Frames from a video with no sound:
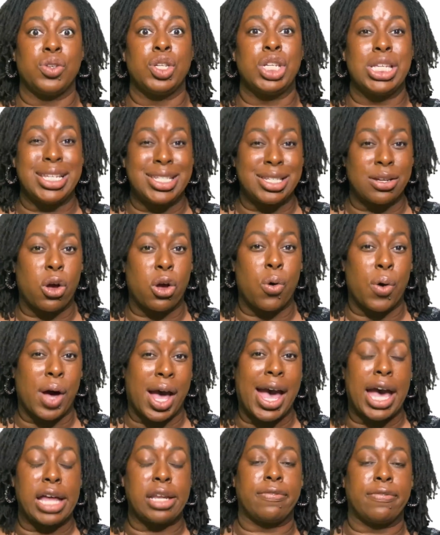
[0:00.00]
need to go
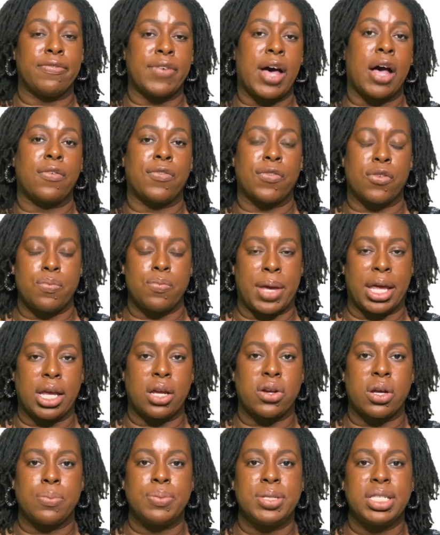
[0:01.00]
ahead and file for
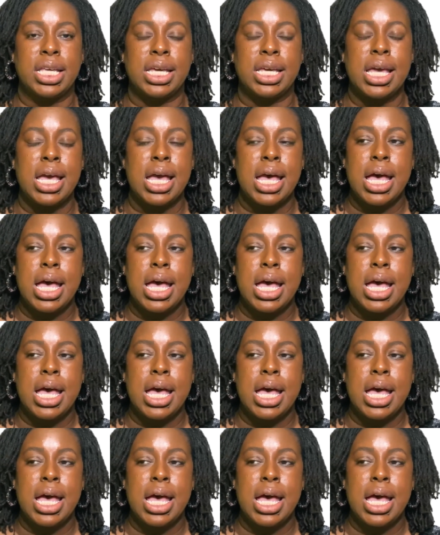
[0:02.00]
bankruptcy.